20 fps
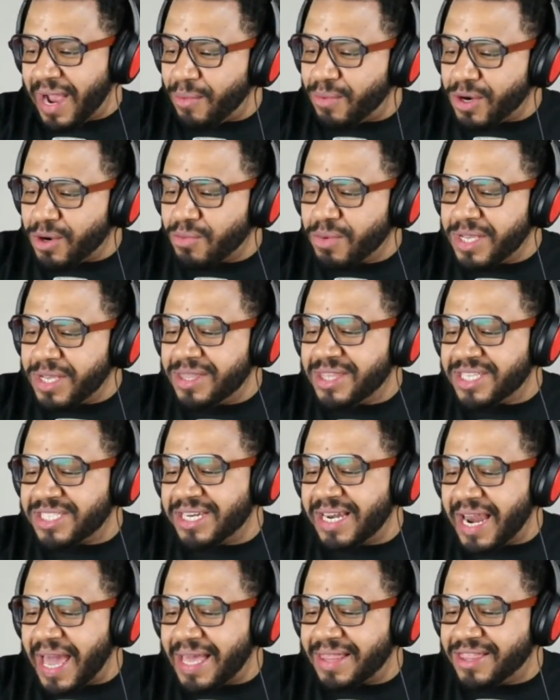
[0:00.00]
I want to read this
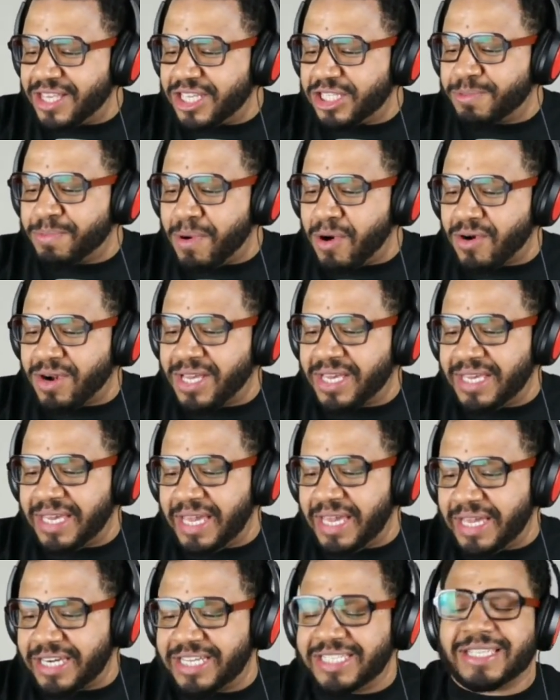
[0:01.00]
la- this part
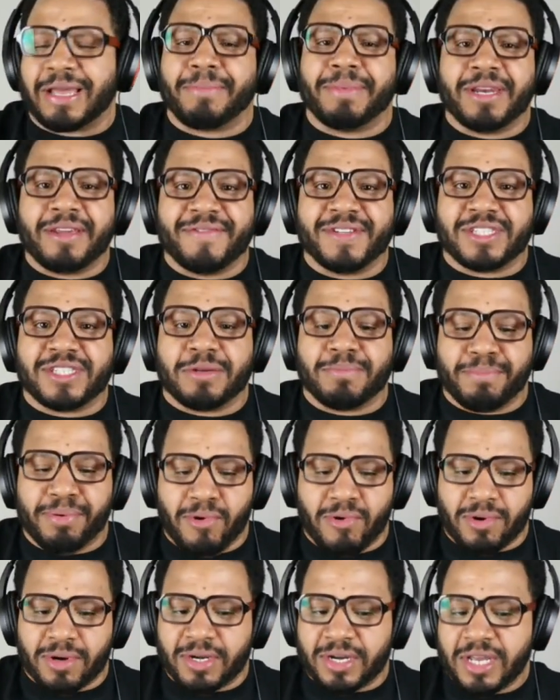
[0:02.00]
again because I believe it's
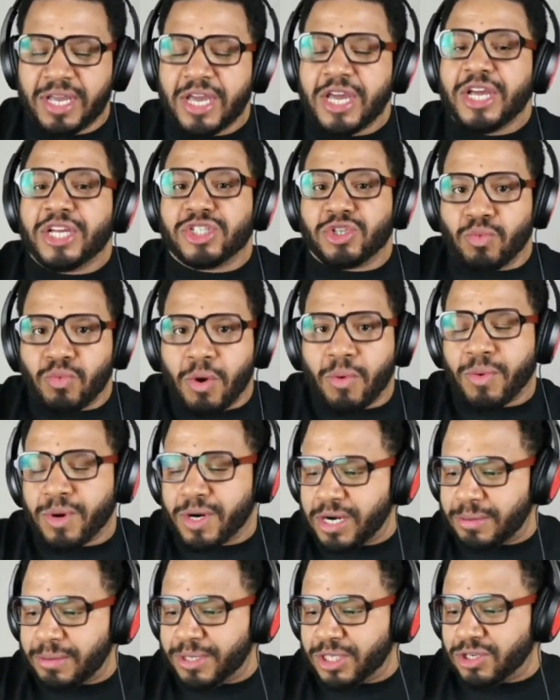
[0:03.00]
important to what we're
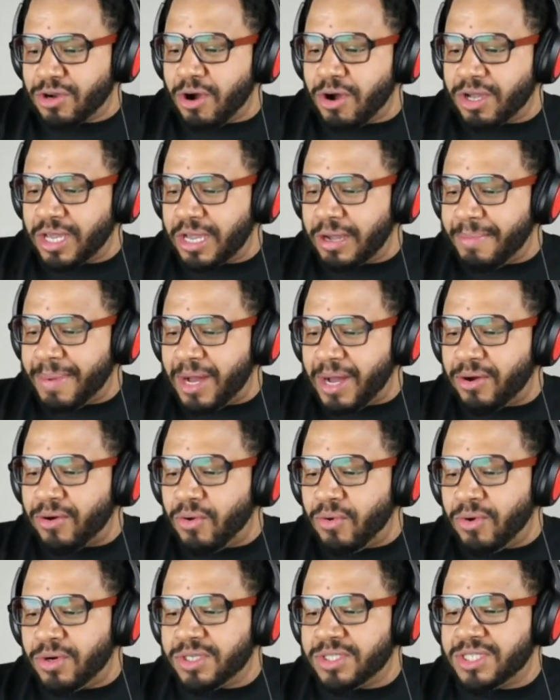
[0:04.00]
going to be talking about
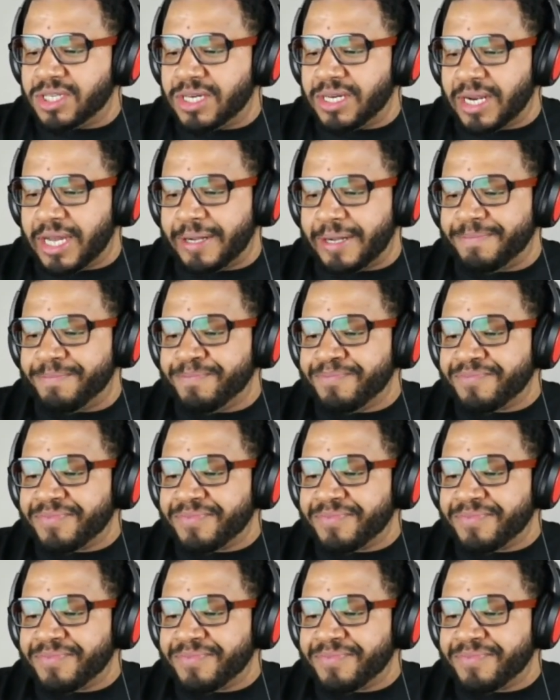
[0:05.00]
on tonight.